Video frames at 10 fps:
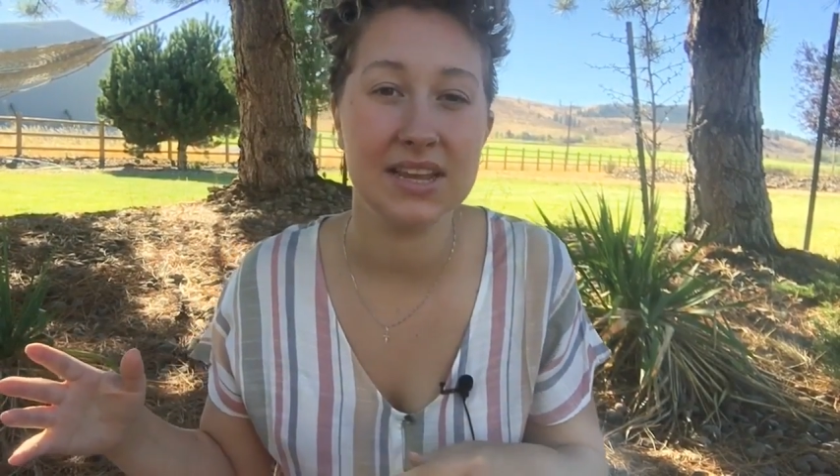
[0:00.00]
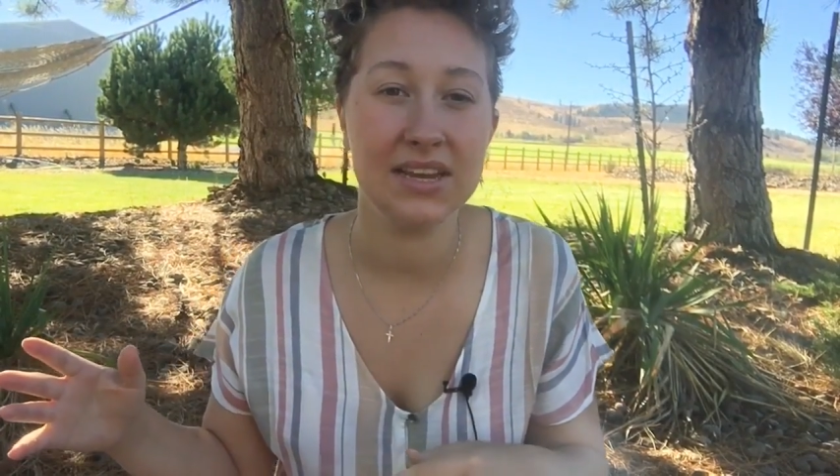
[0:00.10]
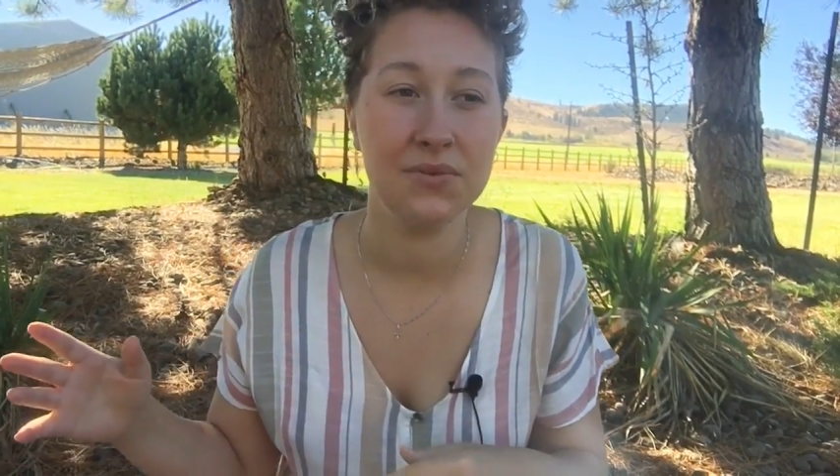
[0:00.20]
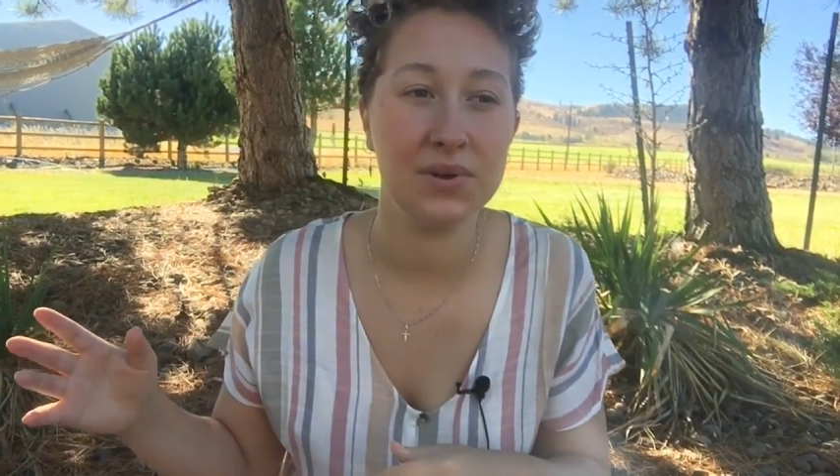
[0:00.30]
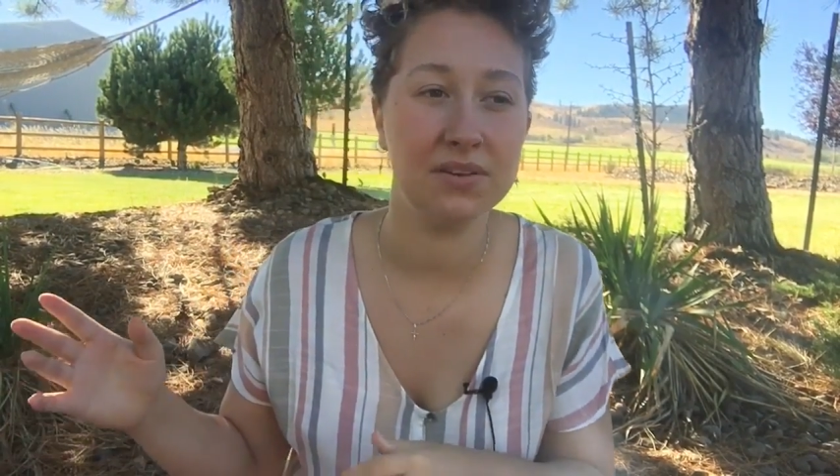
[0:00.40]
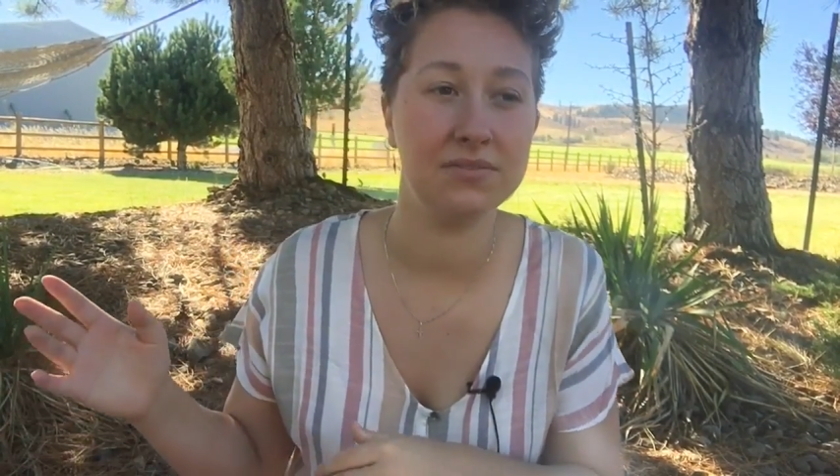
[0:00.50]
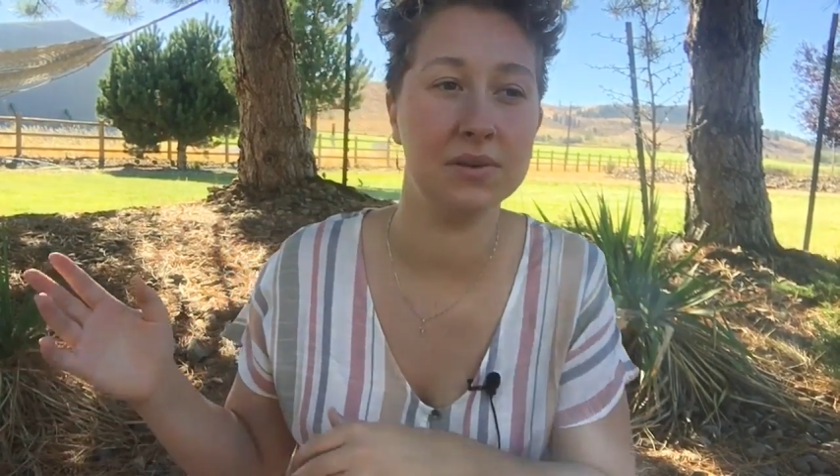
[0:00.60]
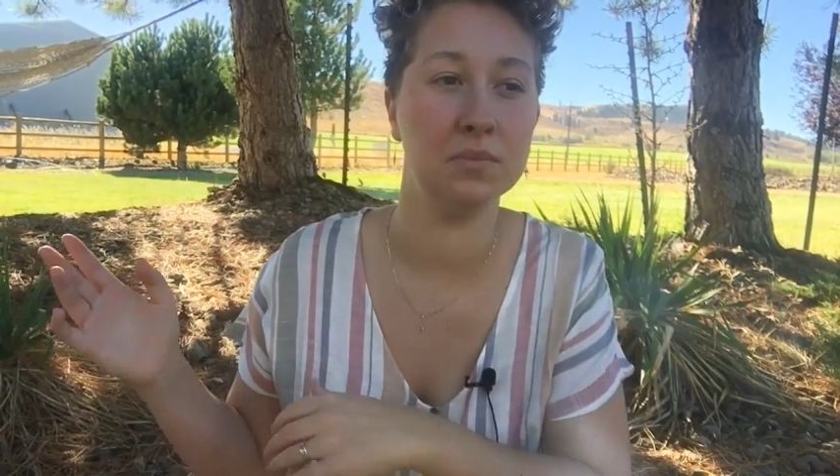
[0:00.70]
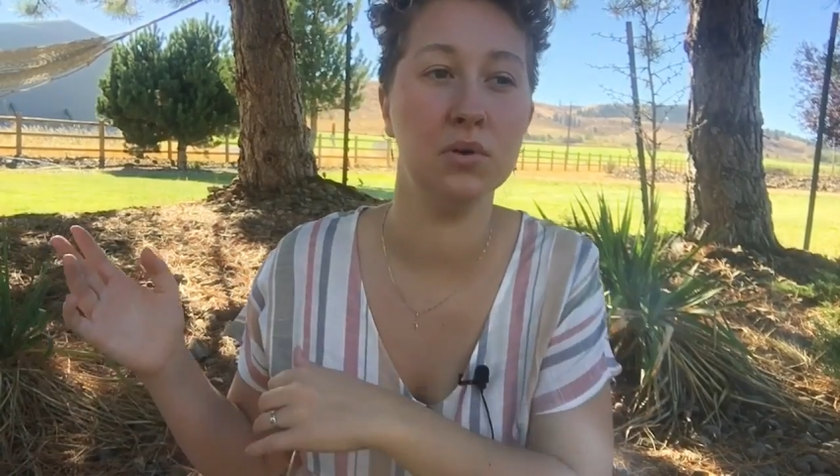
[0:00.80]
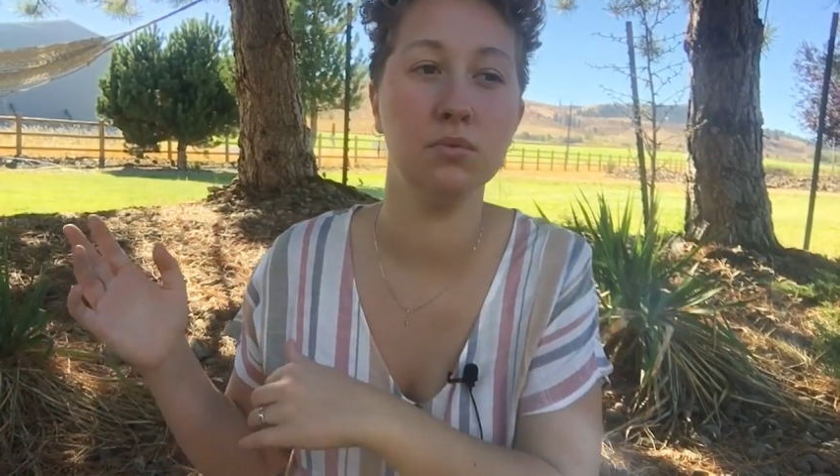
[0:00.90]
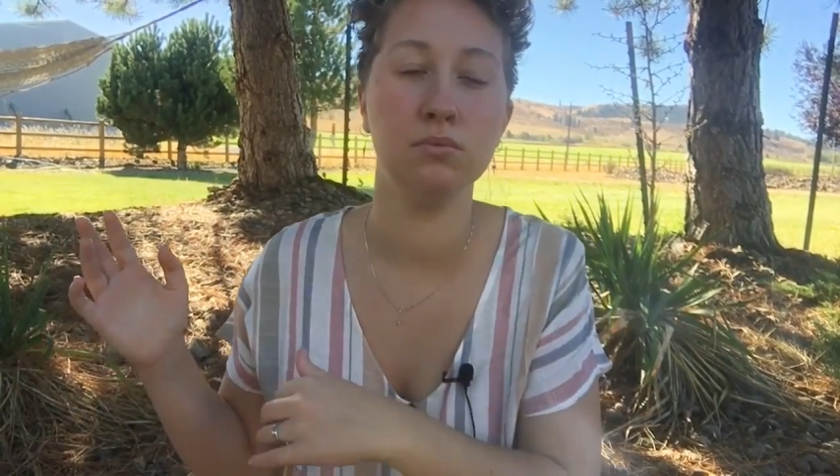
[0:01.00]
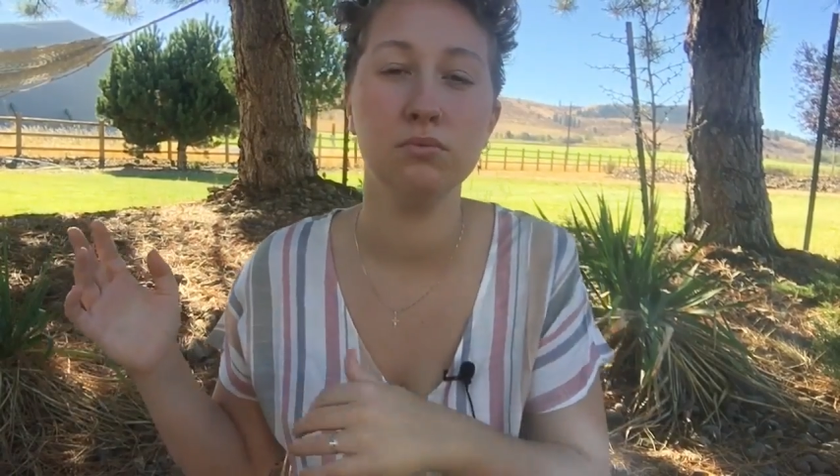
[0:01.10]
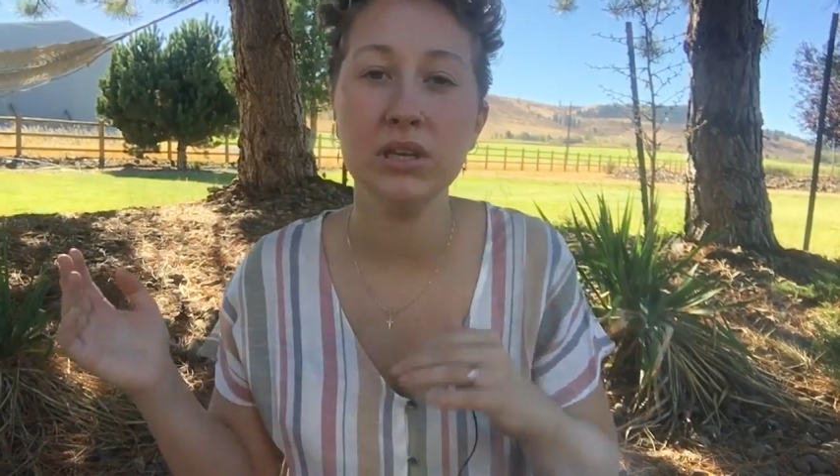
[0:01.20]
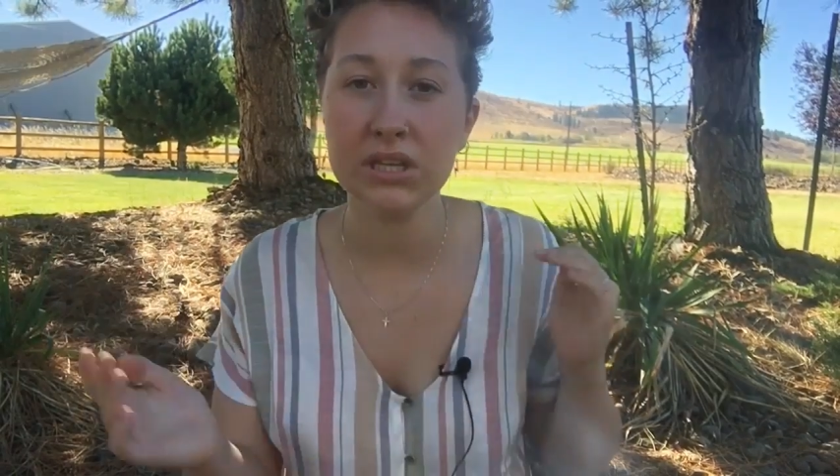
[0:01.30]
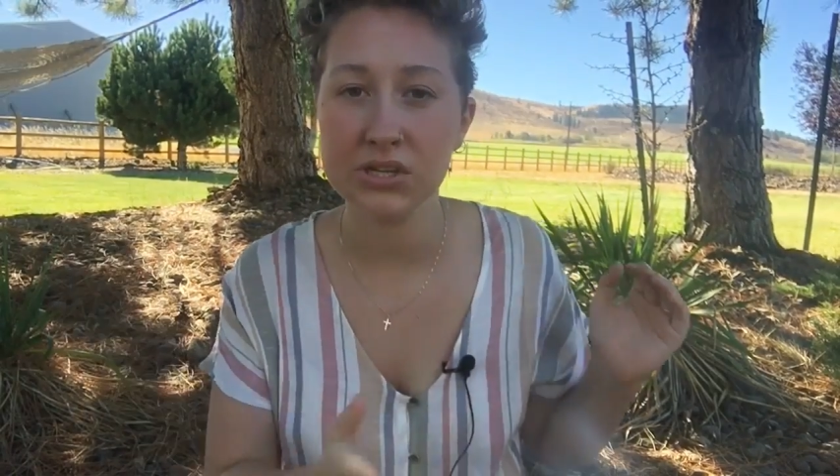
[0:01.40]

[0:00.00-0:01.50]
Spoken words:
anywhere from really